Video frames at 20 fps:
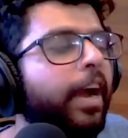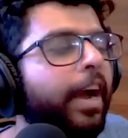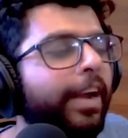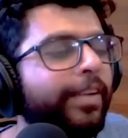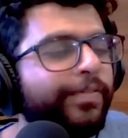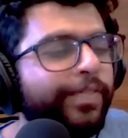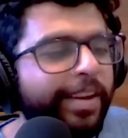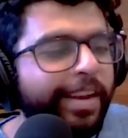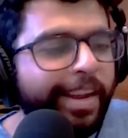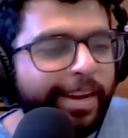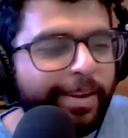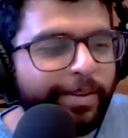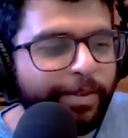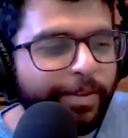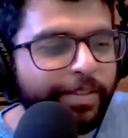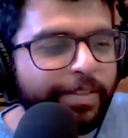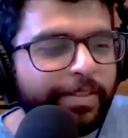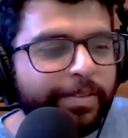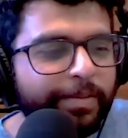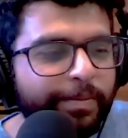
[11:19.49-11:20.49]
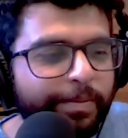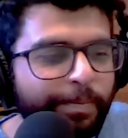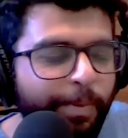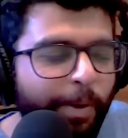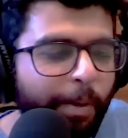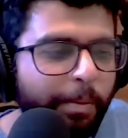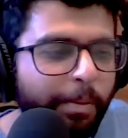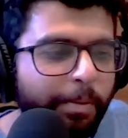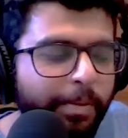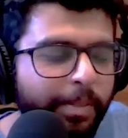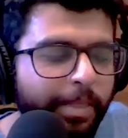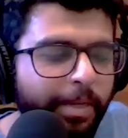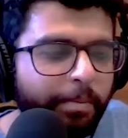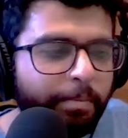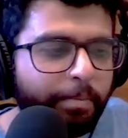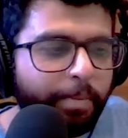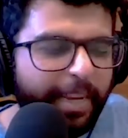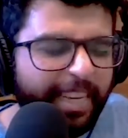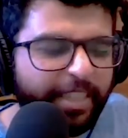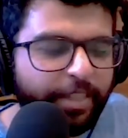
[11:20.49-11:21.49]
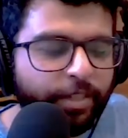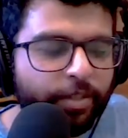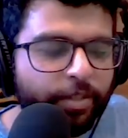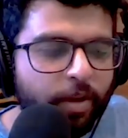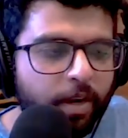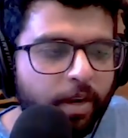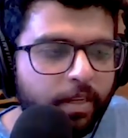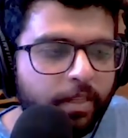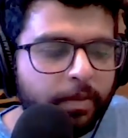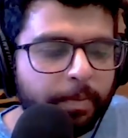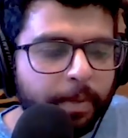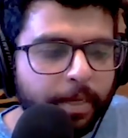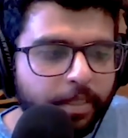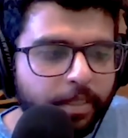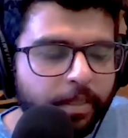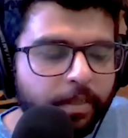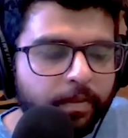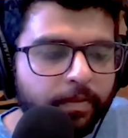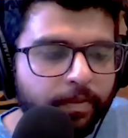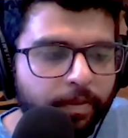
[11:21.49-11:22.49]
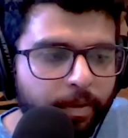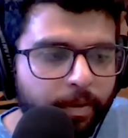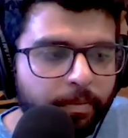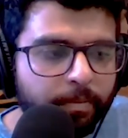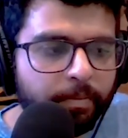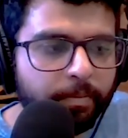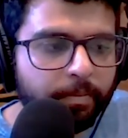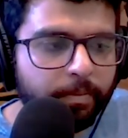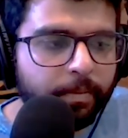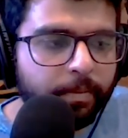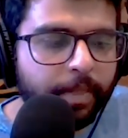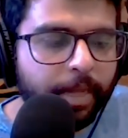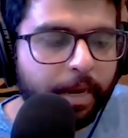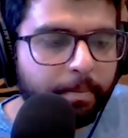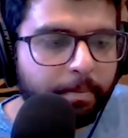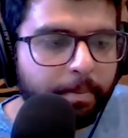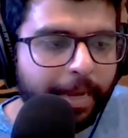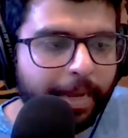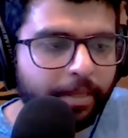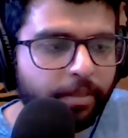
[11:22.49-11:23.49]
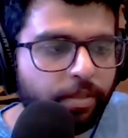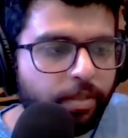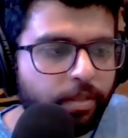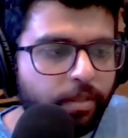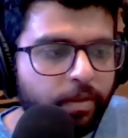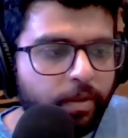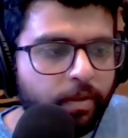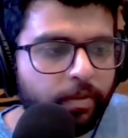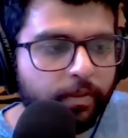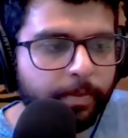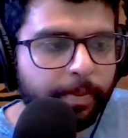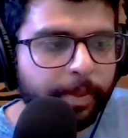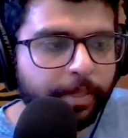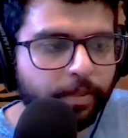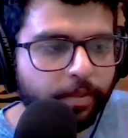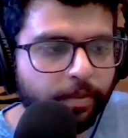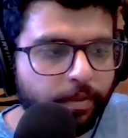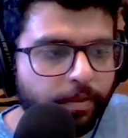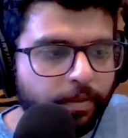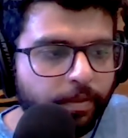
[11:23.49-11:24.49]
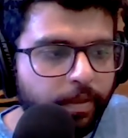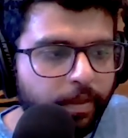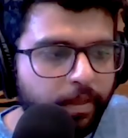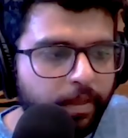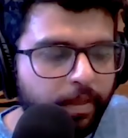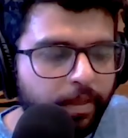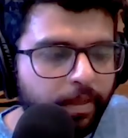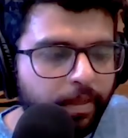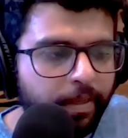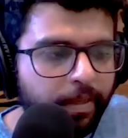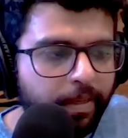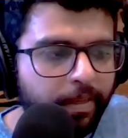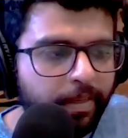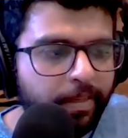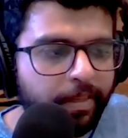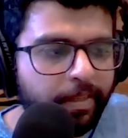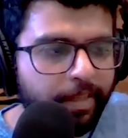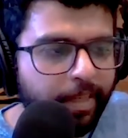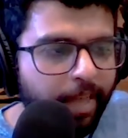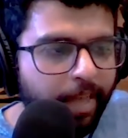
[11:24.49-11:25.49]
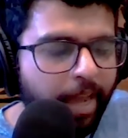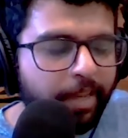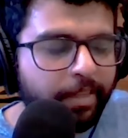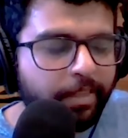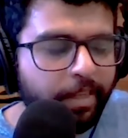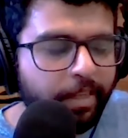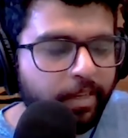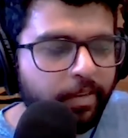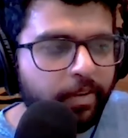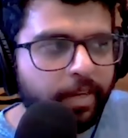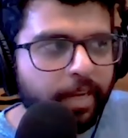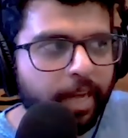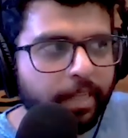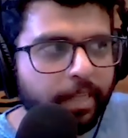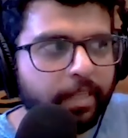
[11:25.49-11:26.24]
I felt like it was probably the best short special from that batch of specials. yeah, genuinely.